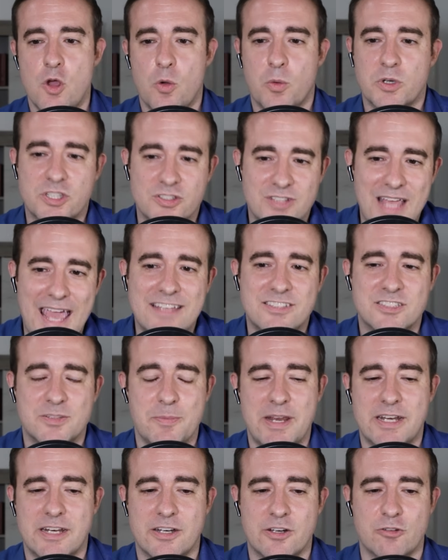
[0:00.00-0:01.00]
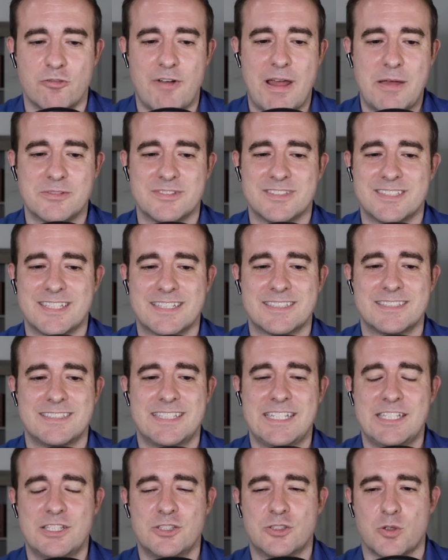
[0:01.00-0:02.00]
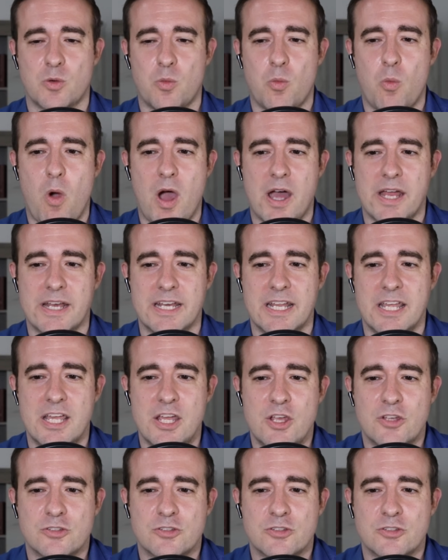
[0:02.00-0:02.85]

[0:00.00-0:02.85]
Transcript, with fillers: which is estimated around sixteen to one.